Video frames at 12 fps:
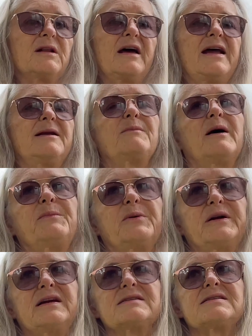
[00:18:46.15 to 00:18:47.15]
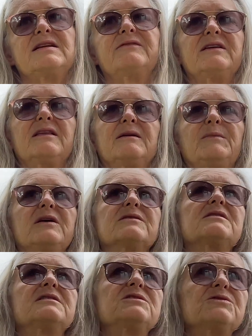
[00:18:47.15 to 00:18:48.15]
I had my prayers and everything, because
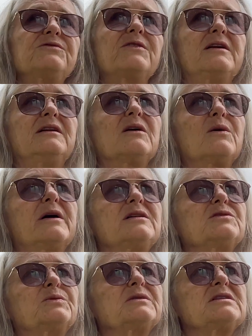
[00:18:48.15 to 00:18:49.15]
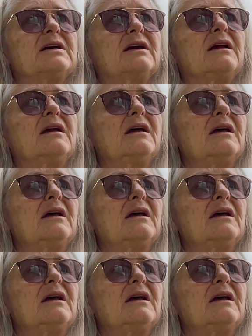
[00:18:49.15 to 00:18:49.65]
I do find it quite daunting,